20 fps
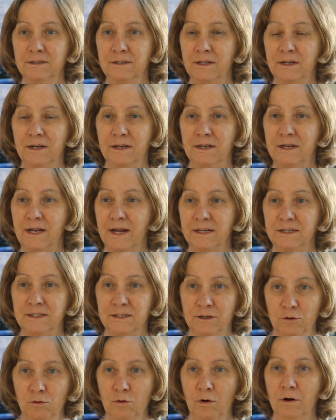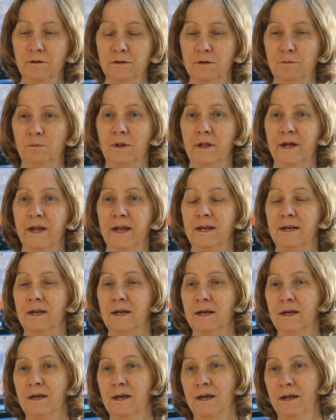that it takes to grow the plant.
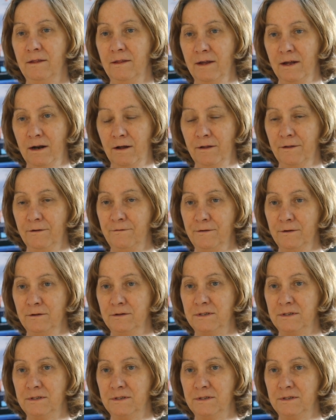And then on the food